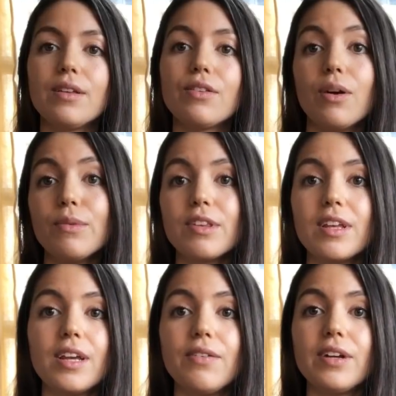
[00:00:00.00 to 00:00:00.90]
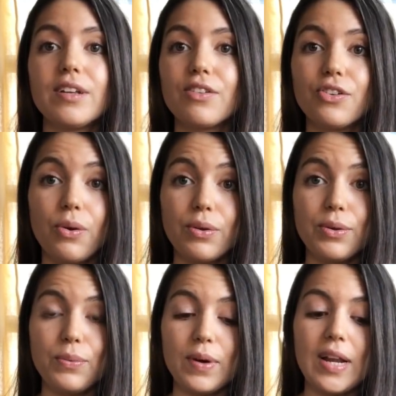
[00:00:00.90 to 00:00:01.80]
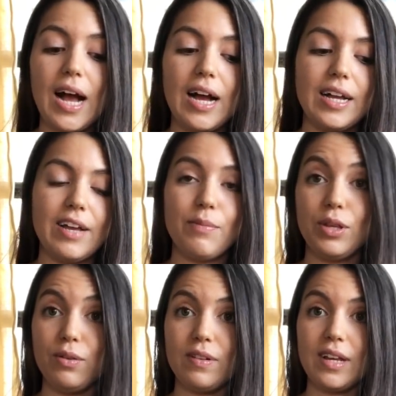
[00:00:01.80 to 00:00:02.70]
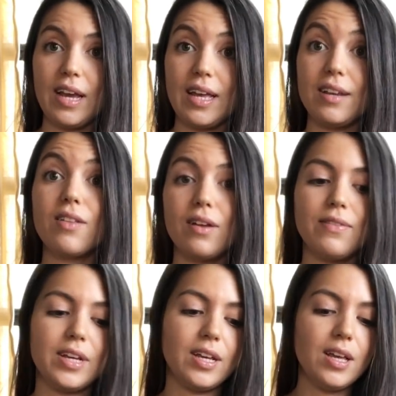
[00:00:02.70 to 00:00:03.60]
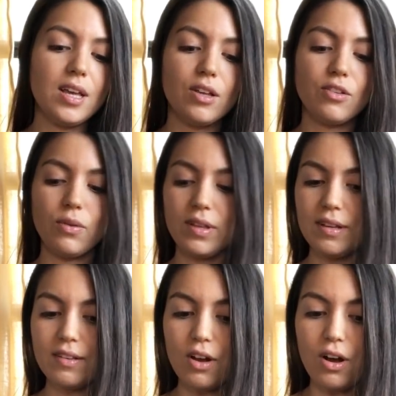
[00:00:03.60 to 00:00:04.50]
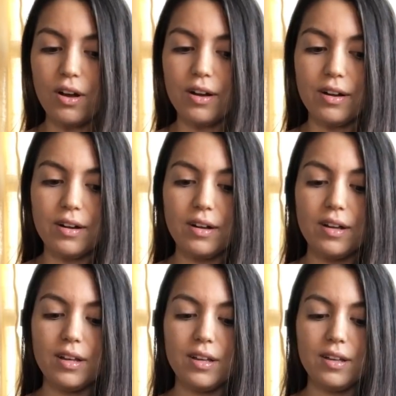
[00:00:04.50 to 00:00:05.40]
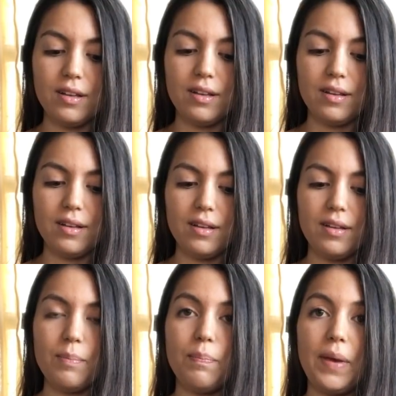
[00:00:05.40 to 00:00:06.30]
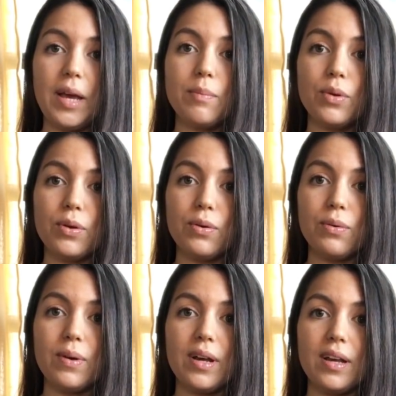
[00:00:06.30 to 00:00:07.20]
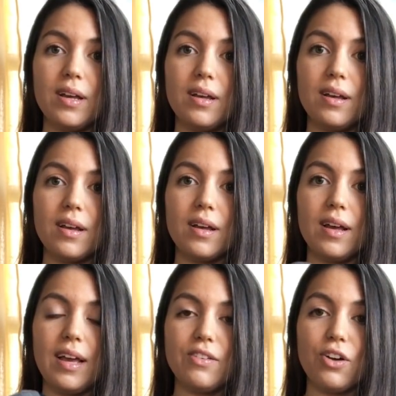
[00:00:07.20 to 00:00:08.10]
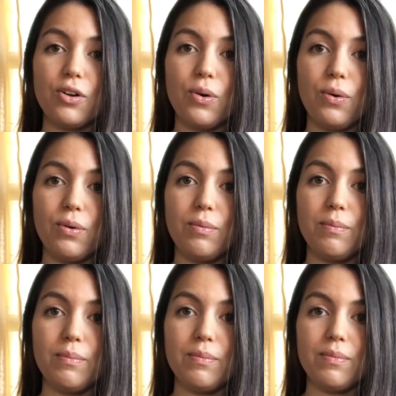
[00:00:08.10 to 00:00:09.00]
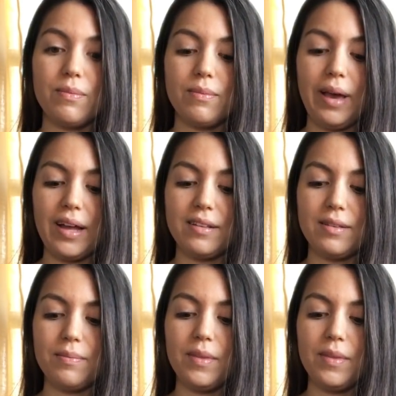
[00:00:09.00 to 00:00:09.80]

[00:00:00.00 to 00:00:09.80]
so I'm just going to get right into showing you what I have been using and loving. So these are bamboo charcoal pads.